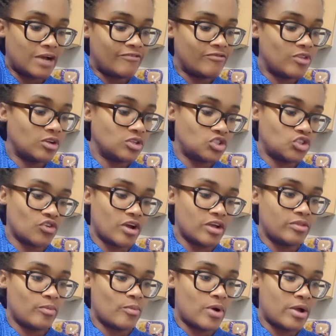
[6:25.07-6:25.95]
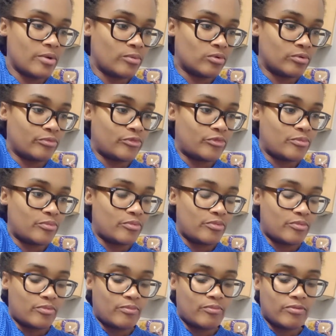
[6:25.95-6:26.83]
I've not tried the white one
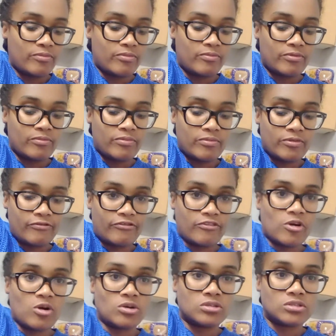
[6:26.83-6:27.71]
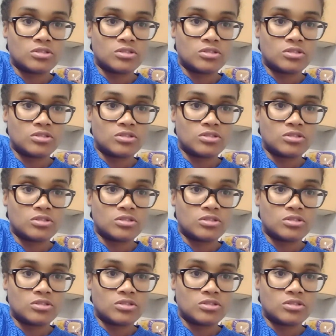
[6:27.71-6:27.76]
before,